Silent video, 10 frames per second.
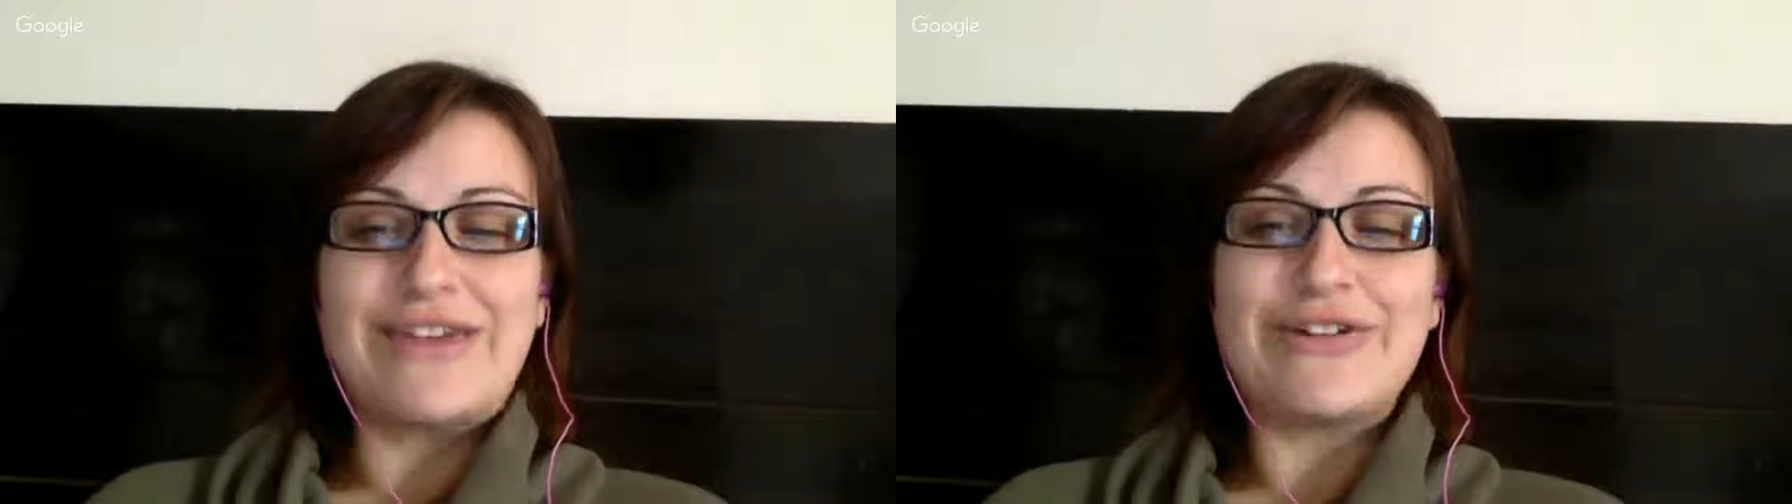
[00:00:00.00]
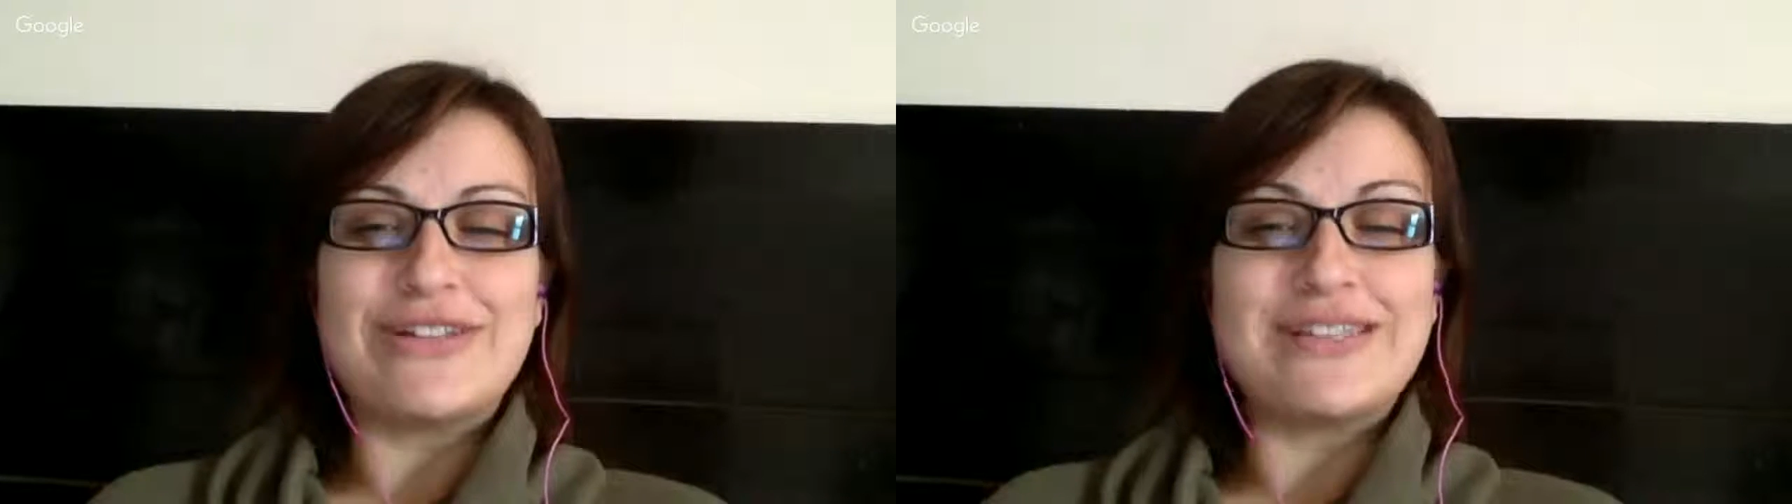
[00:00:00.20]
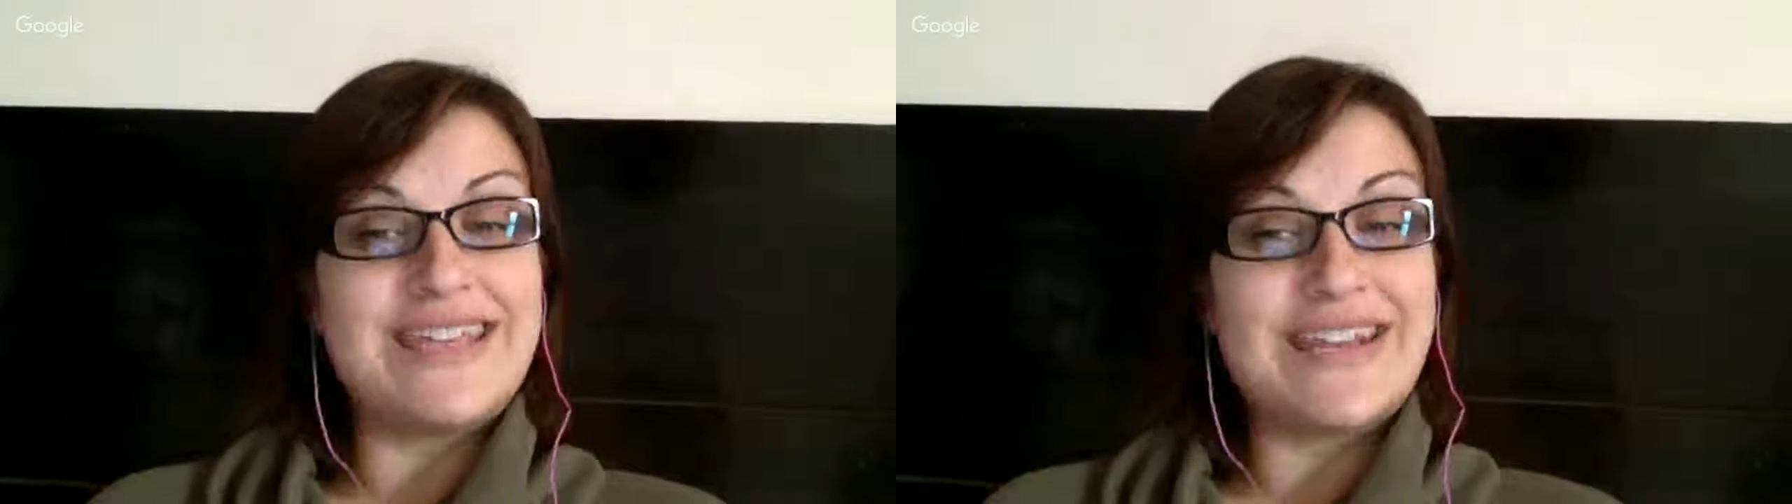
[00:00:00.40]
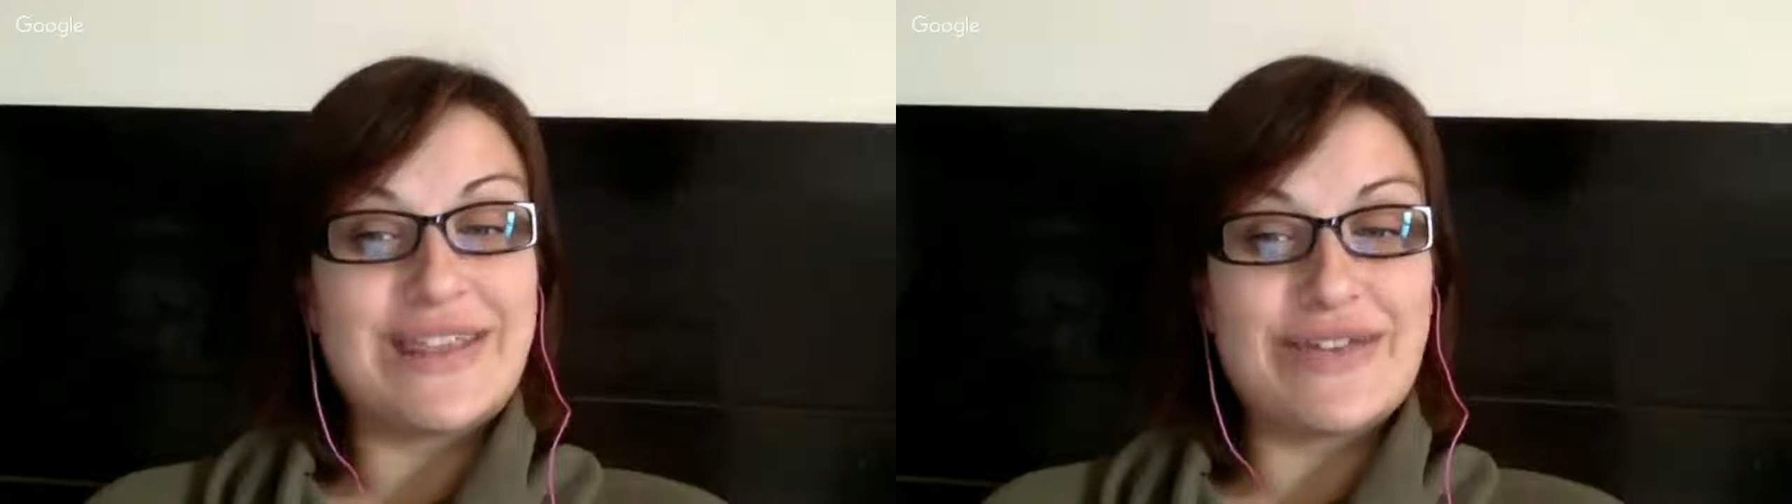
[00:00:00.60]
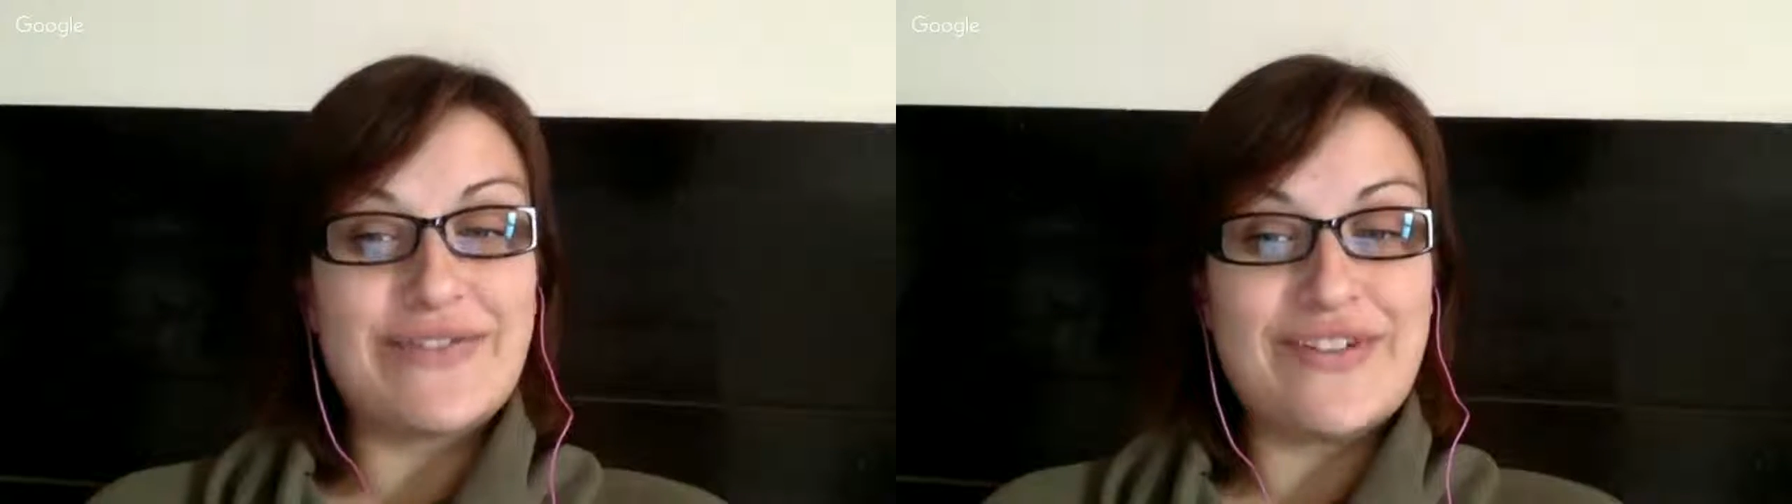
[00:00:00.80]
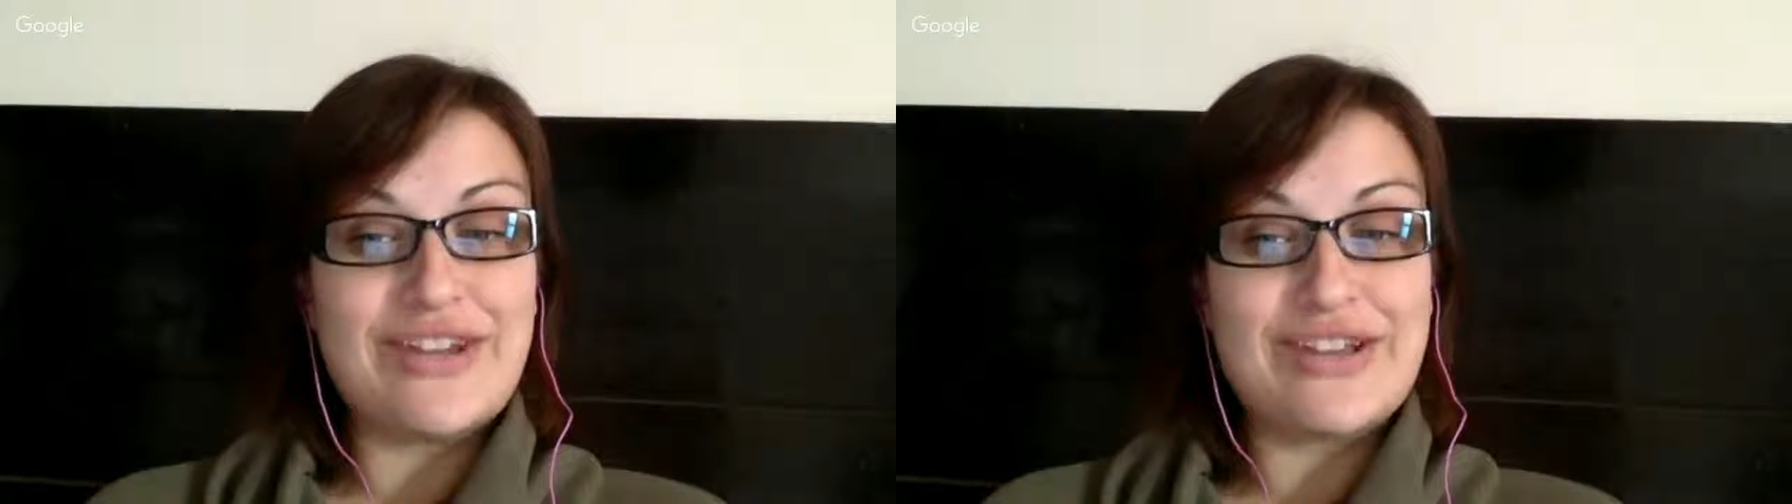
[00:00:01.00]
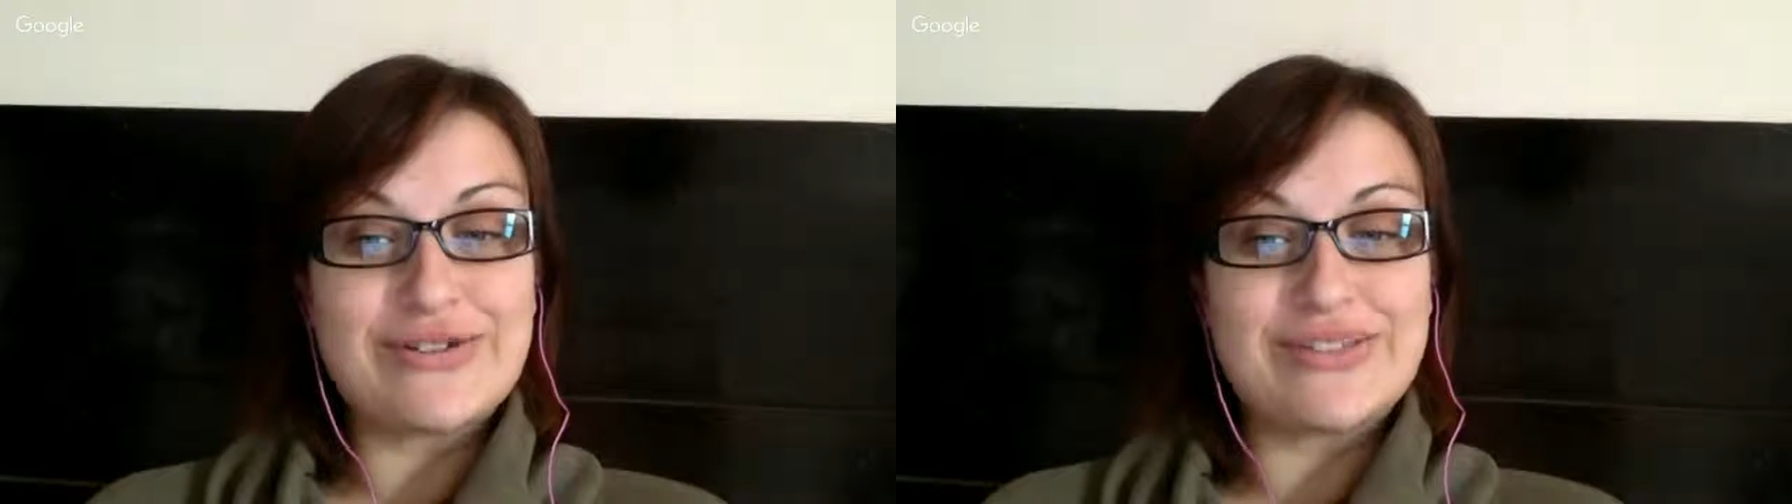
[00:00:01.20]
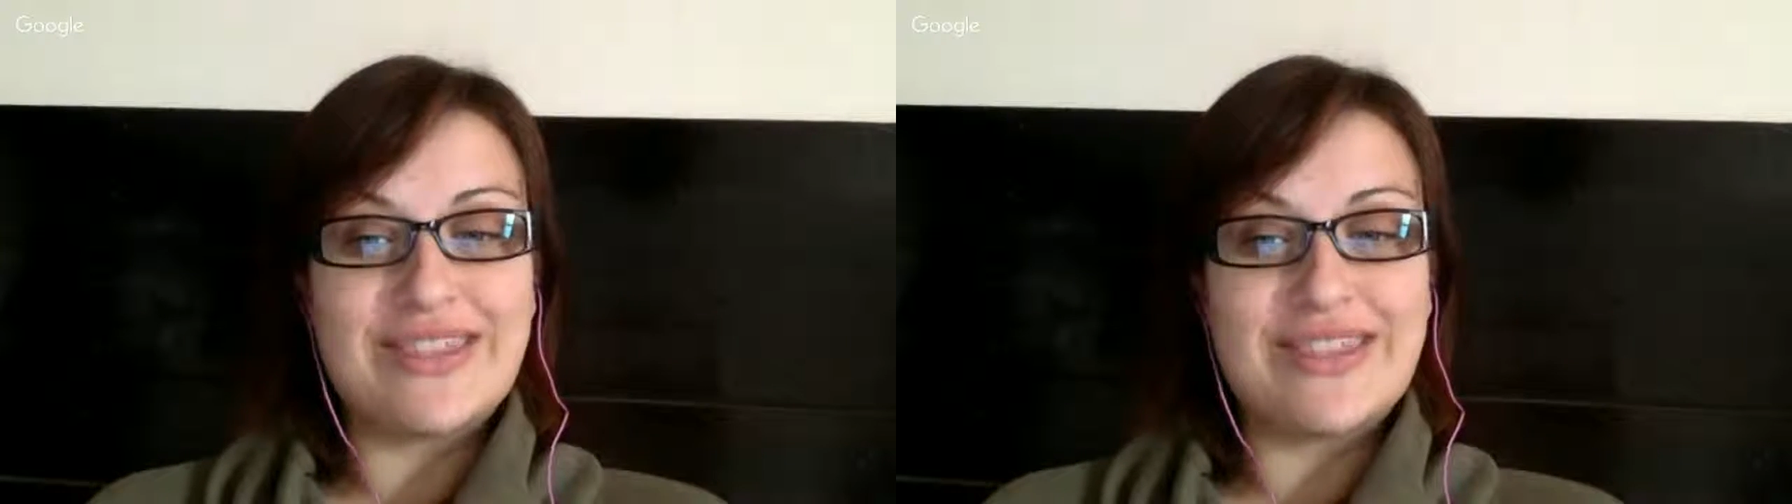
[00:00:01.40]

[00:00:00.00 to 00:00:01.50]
couldn't see any of the videos,